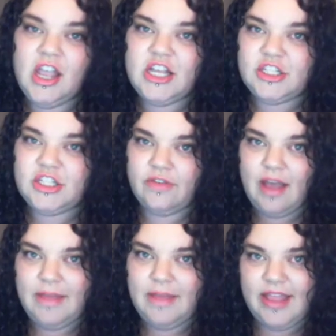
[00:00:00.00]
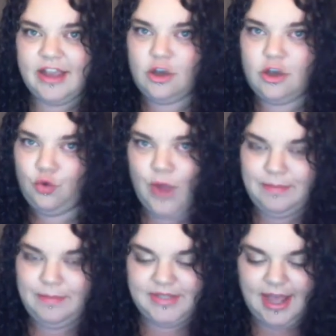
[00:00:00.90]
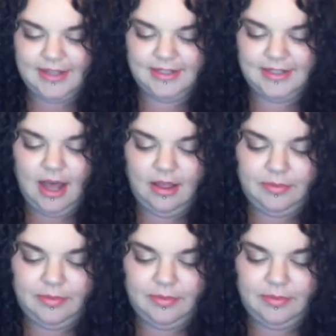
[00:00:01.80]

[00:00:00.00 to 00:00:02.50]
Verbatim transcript: So I've got my like grape-sized dollop